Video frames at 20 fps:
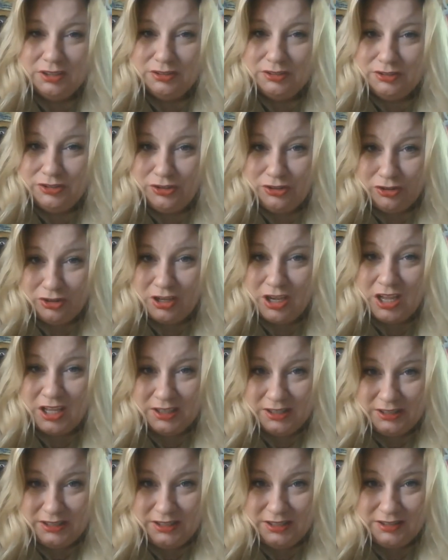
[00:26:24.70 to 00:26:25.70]
to your
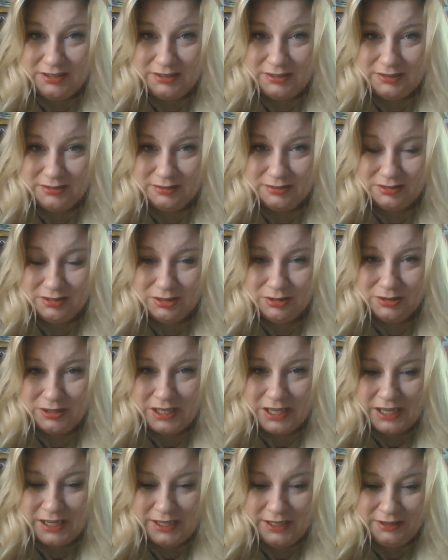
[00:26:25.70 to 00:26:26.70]
colleagues,
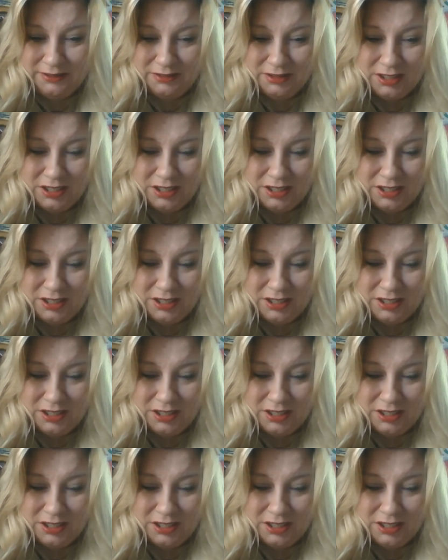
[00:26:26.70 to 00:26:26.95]
okay?